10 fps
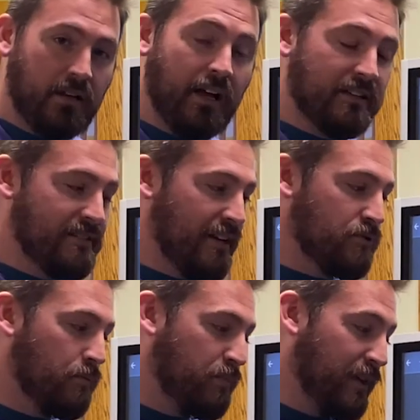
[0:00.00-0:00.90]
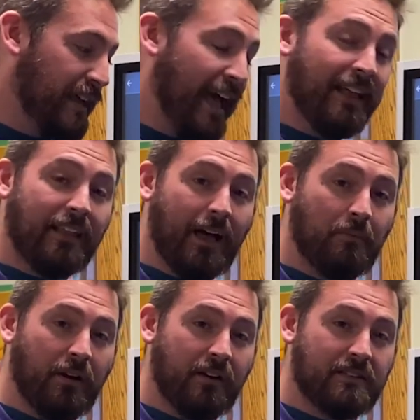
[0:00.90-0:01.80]
At Central PA
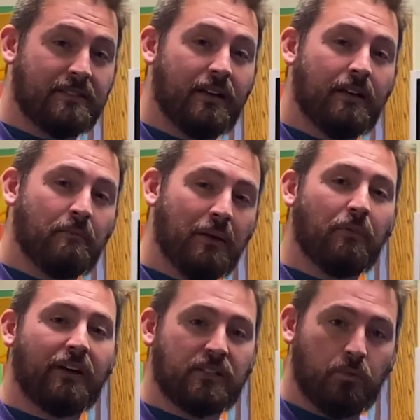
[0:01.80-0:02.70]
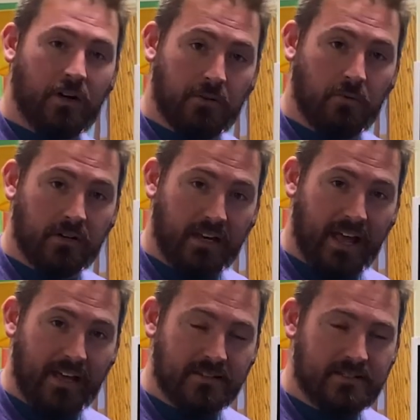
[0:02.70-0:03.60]
libraries, people get 21
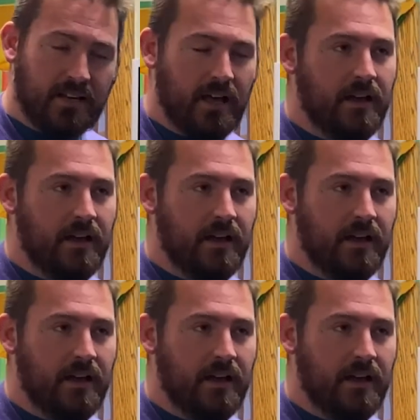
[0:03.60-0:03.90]
days.